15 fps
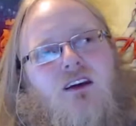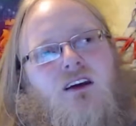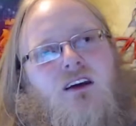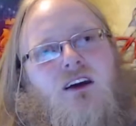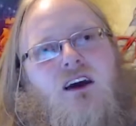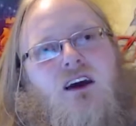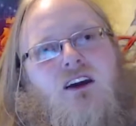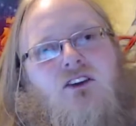
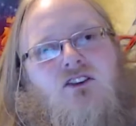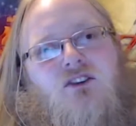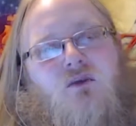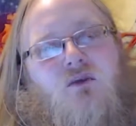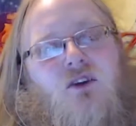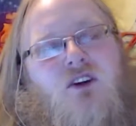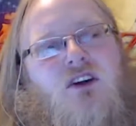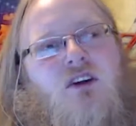It is a
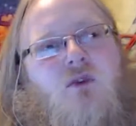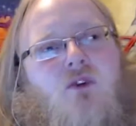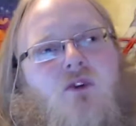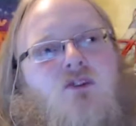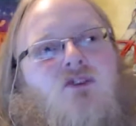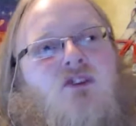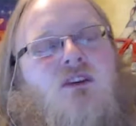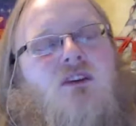really
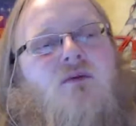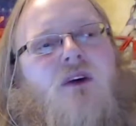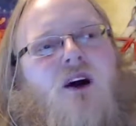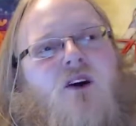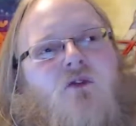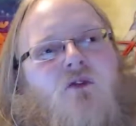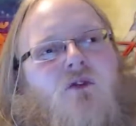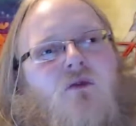emotionally
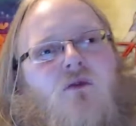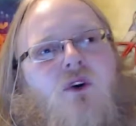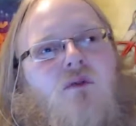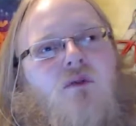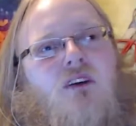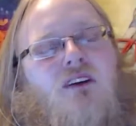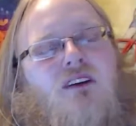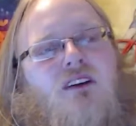powerful
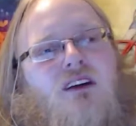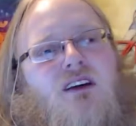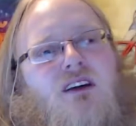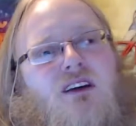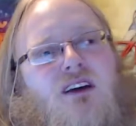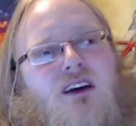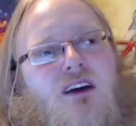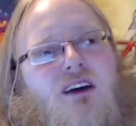moment,
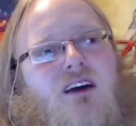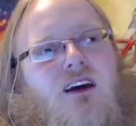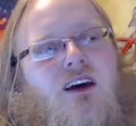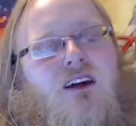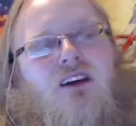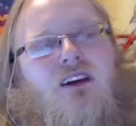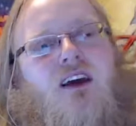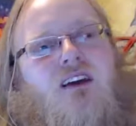and
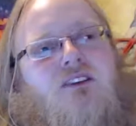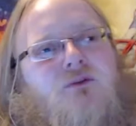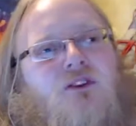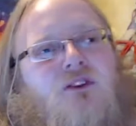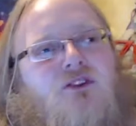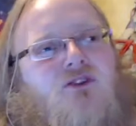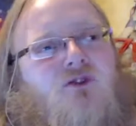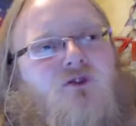again speaks
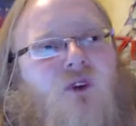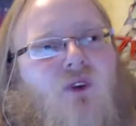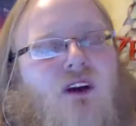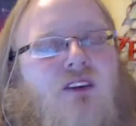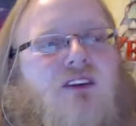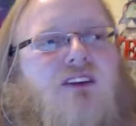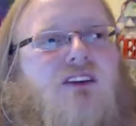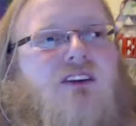so
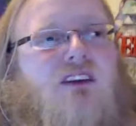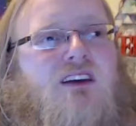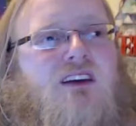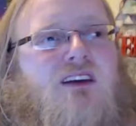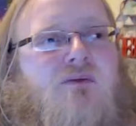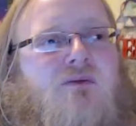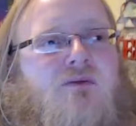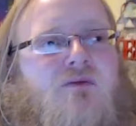greatly to
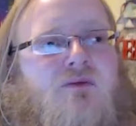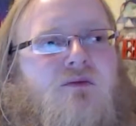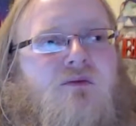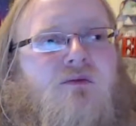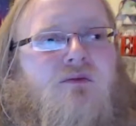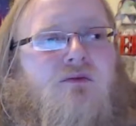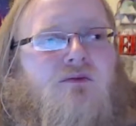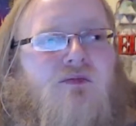the
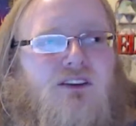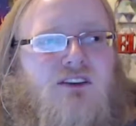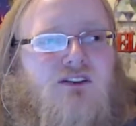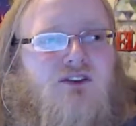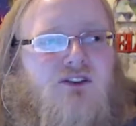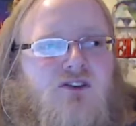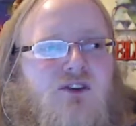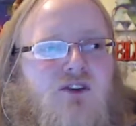
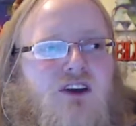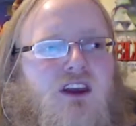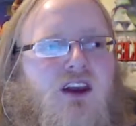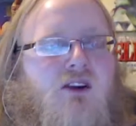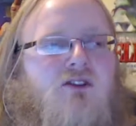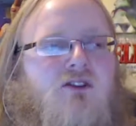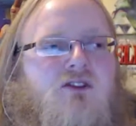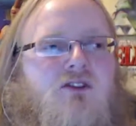
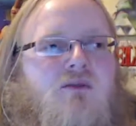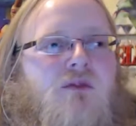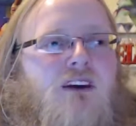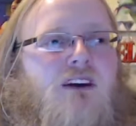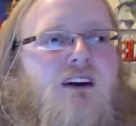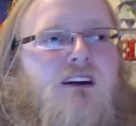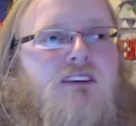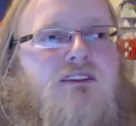character,
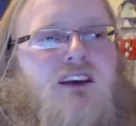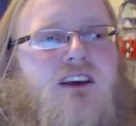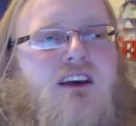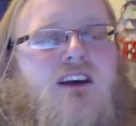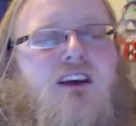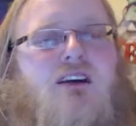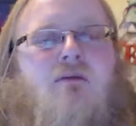because he